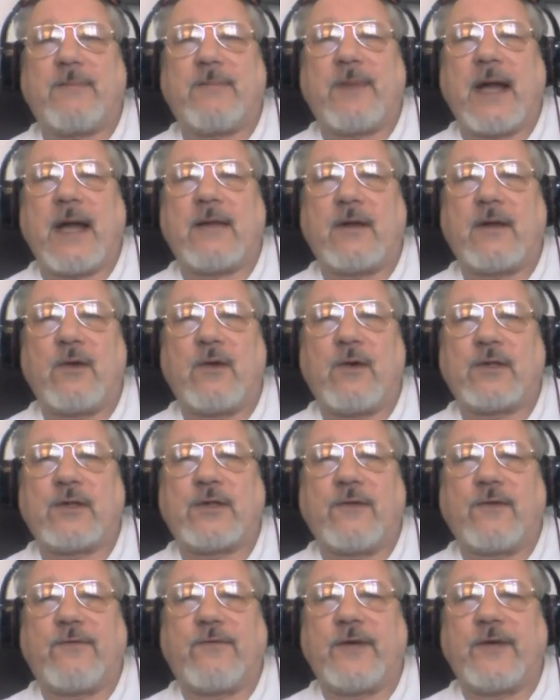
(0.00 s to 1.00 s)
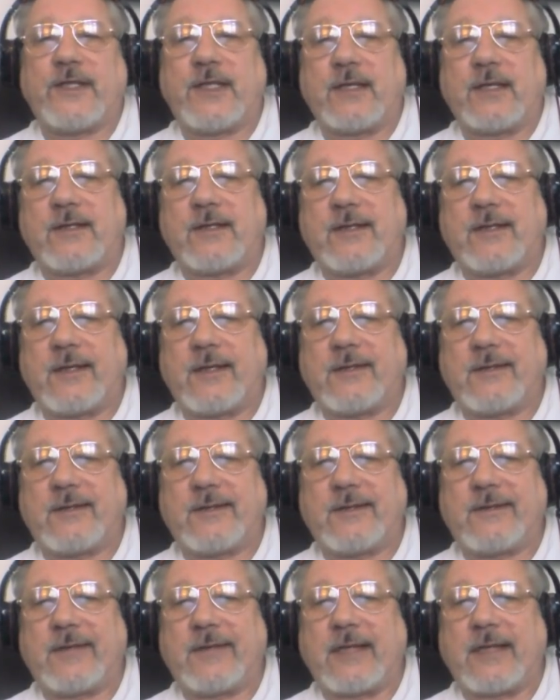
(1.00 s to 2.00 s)
the laws of physics.
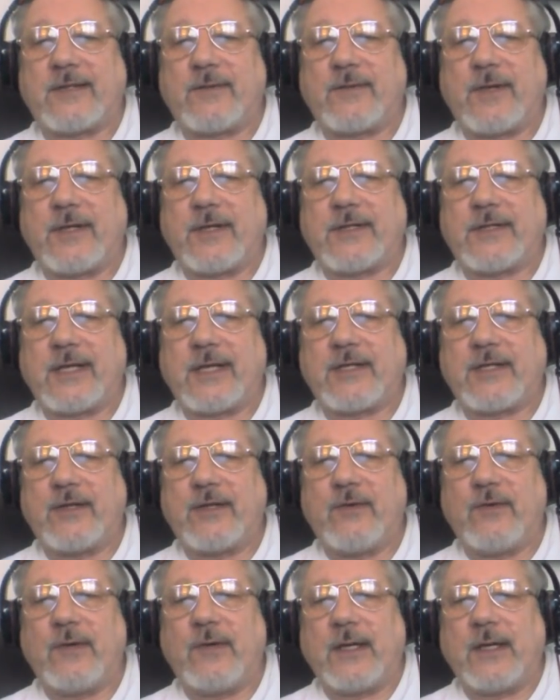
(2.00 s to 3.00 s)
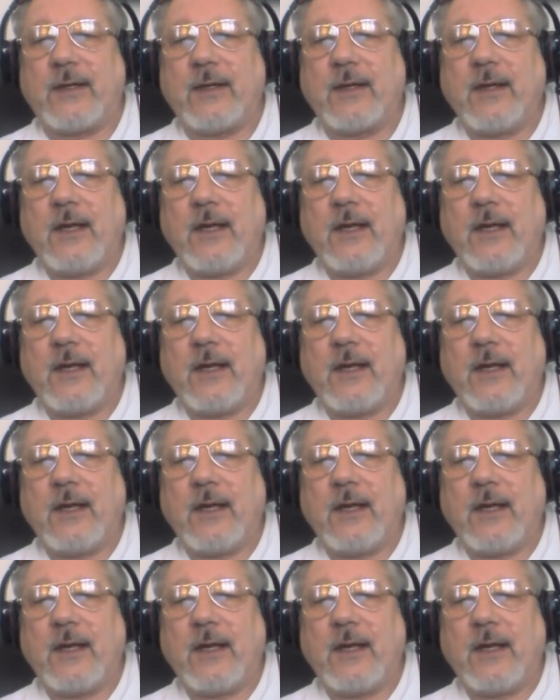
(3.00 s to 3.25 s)
That's what it's actually doing.